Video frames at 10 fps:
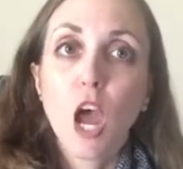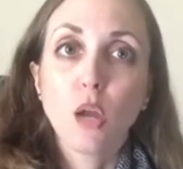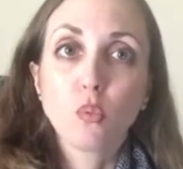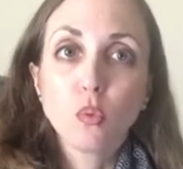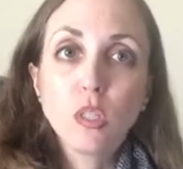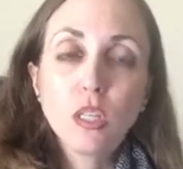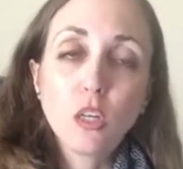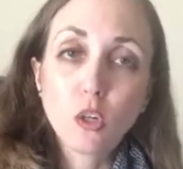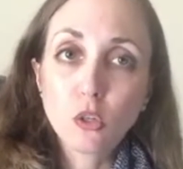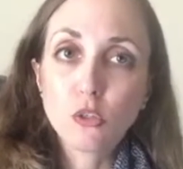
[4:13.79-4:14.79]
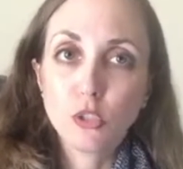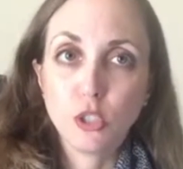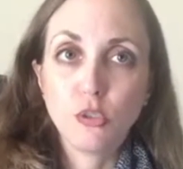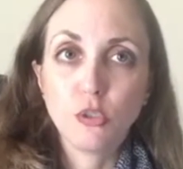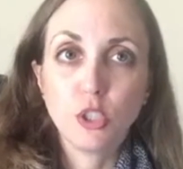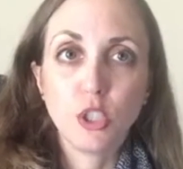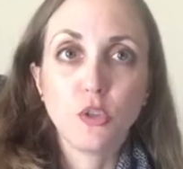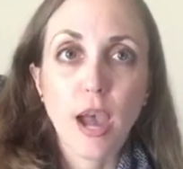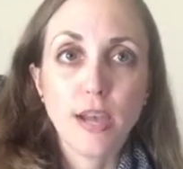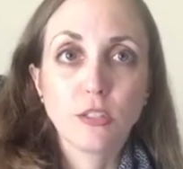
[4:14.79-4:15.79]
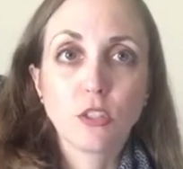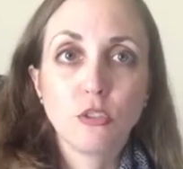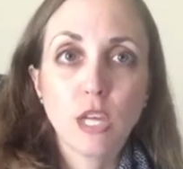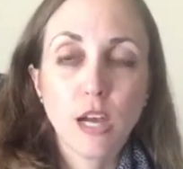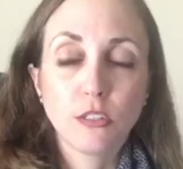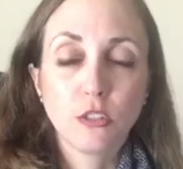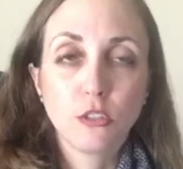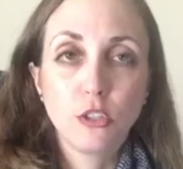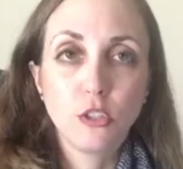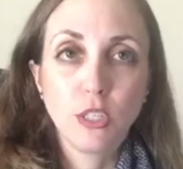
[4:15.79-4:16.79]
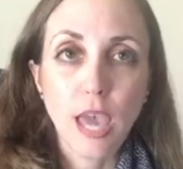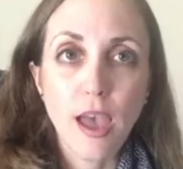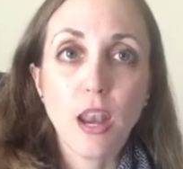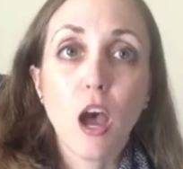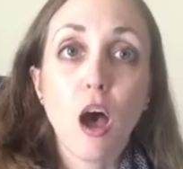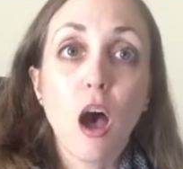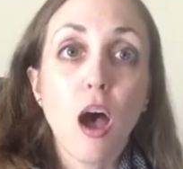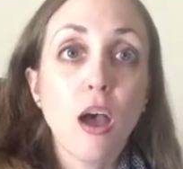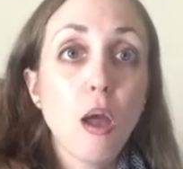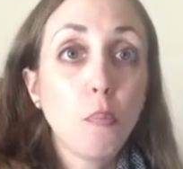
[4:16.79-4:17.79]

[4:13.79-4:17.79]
I really urge you to ask your doctor to get a